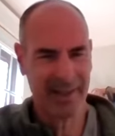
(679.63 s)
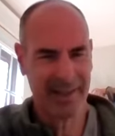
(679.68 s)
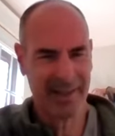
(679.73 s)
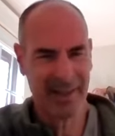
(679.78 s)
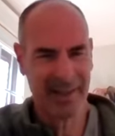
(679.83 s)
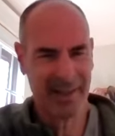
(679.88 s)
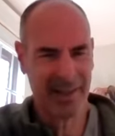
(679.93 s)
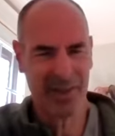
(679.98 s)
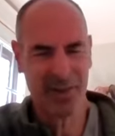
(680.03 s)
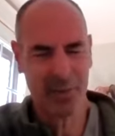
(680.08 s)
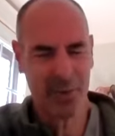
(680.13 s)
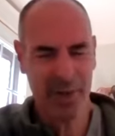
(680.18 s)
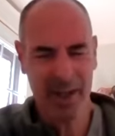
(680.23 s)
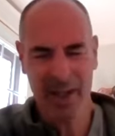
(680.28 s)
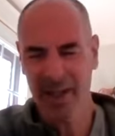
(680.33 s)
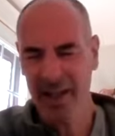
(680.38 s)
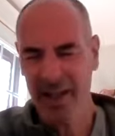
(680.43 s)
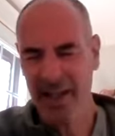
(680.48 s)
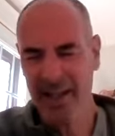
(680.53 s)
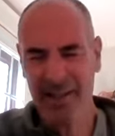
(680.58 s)
It's
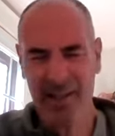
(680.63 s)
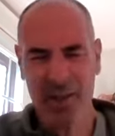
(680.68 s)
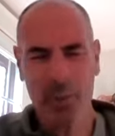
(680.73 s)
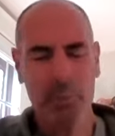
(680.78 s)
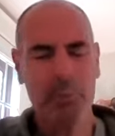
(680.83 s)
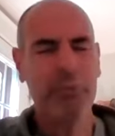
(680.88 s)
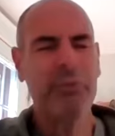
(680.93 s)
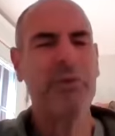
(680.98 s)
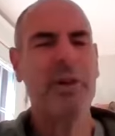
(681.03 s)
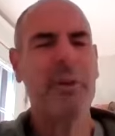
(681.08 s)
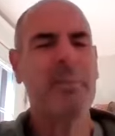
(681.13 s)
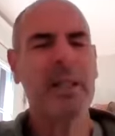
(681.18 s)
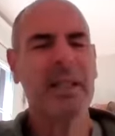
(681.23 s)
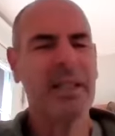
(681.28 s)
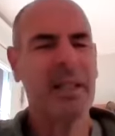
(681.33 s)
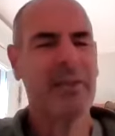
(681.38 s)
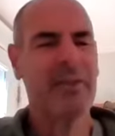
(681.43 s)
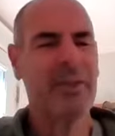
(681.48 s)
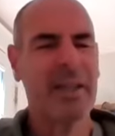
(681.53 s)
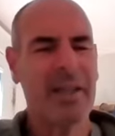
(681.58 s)
so
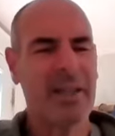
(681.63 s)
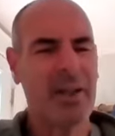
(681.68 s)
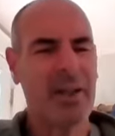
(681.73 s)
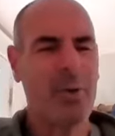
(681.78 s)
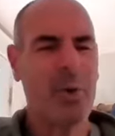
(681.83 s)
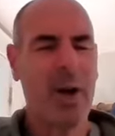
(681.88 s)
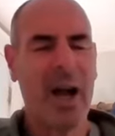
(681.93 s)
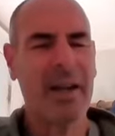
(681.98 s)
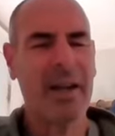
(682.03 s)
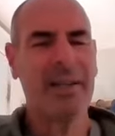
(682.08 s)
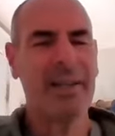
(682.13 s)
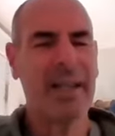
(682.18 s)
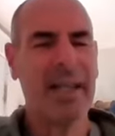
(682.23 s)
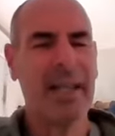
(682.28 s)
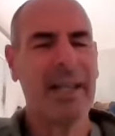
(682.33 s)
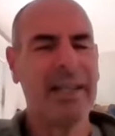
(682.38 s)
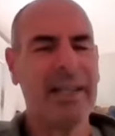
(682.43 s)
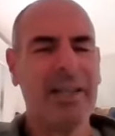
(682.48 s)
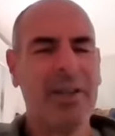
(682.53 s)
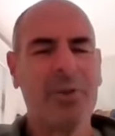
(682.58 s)
primitive. It's so
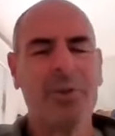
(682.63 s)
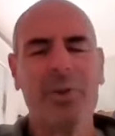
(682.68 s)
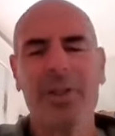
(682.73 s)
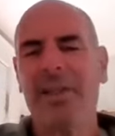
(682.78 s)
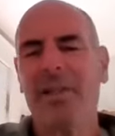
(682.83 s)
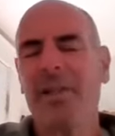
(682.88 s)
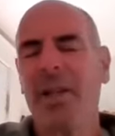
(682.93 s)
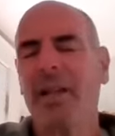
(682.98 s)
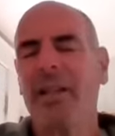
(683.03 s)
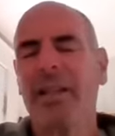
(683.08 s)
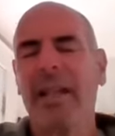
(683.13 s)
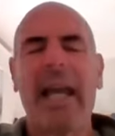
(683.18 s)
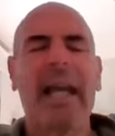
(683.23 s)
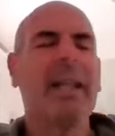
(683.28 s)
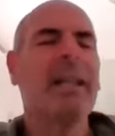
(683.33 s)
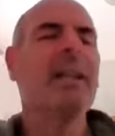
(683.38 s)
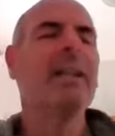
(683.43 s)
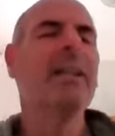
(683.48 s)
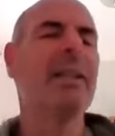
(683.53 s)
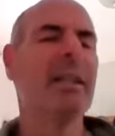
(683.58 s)
you know, it's not
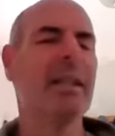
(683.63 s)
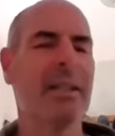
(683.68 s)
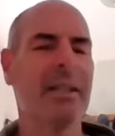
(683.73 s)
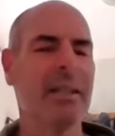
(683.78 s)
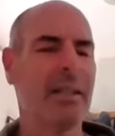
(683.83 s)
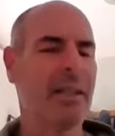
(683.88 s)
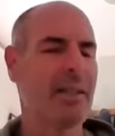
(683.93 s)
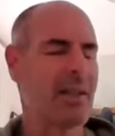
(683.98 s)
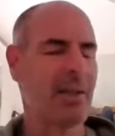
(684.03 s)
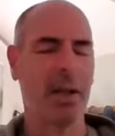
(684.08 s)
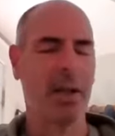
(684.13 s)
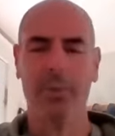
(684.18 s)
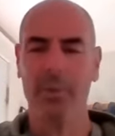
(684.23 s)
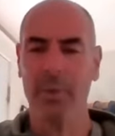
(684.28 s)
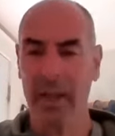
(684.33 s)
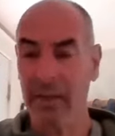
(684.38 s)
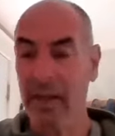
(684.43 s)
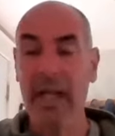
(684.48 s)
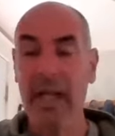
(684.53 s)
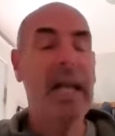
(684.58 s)
elegant. It's not
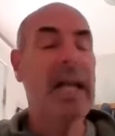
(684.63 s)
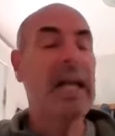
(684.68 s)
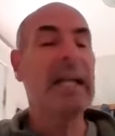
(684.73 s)
whatever.